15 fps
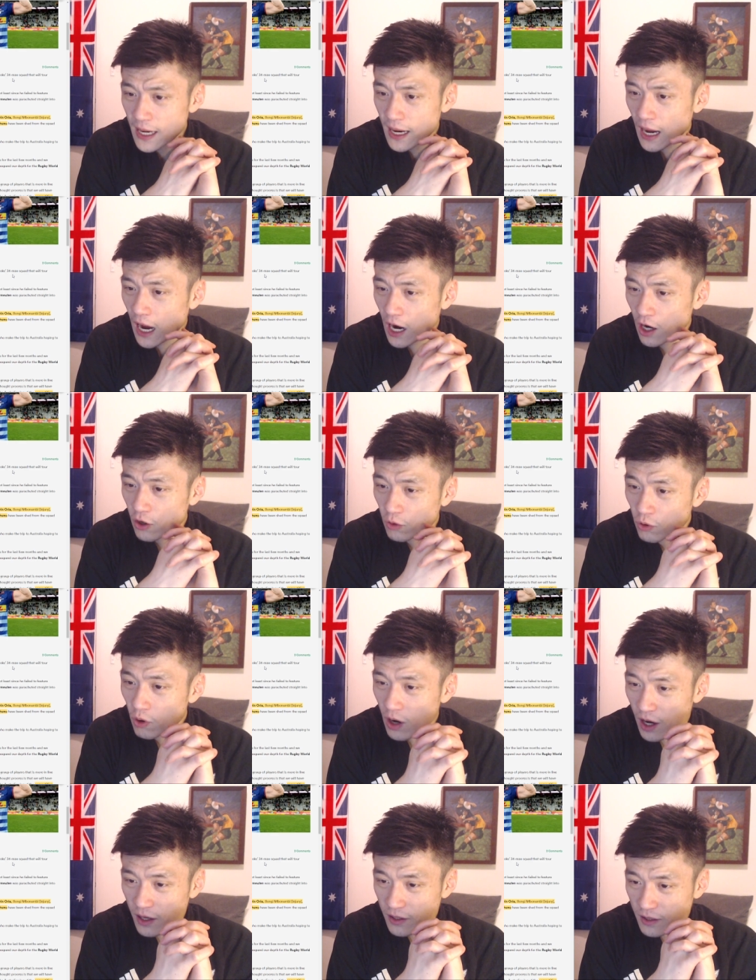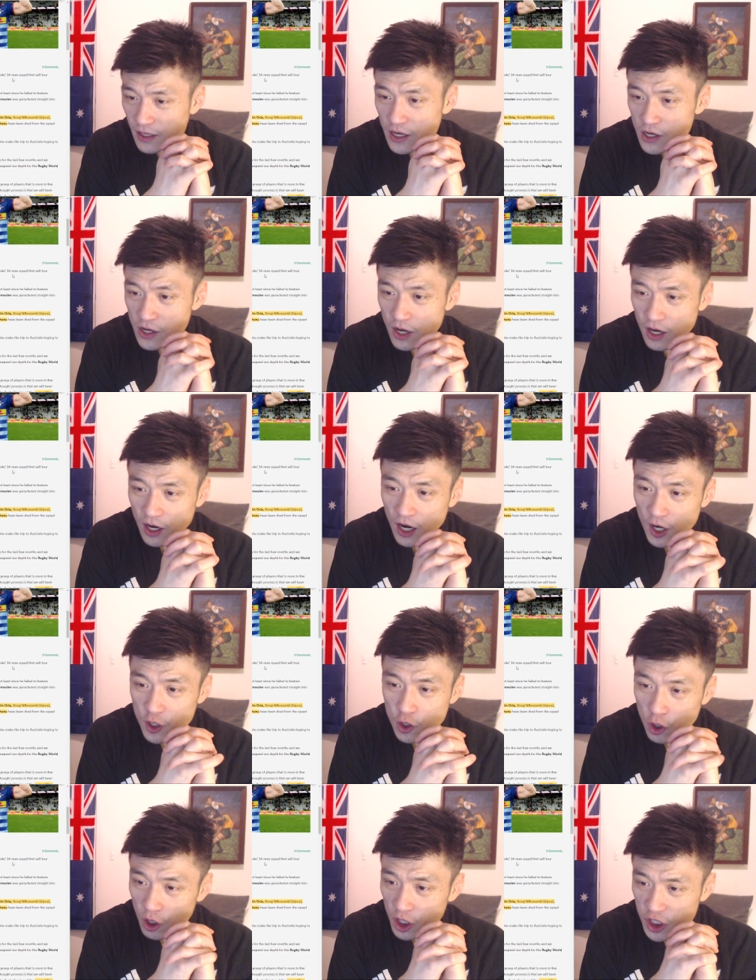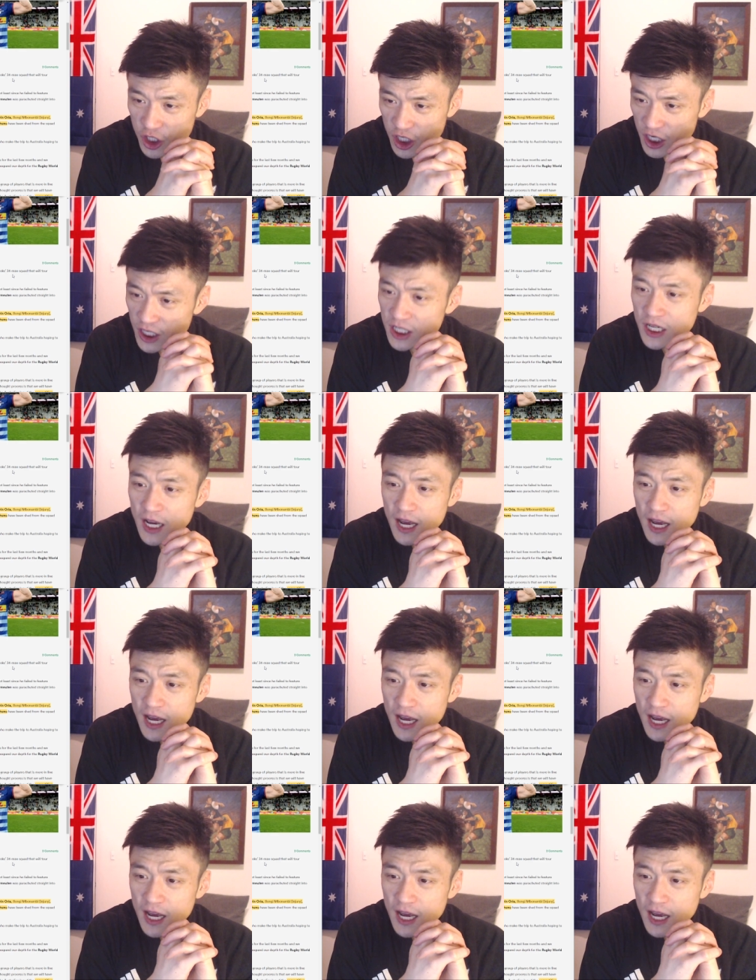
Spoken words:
Ruan Norjit,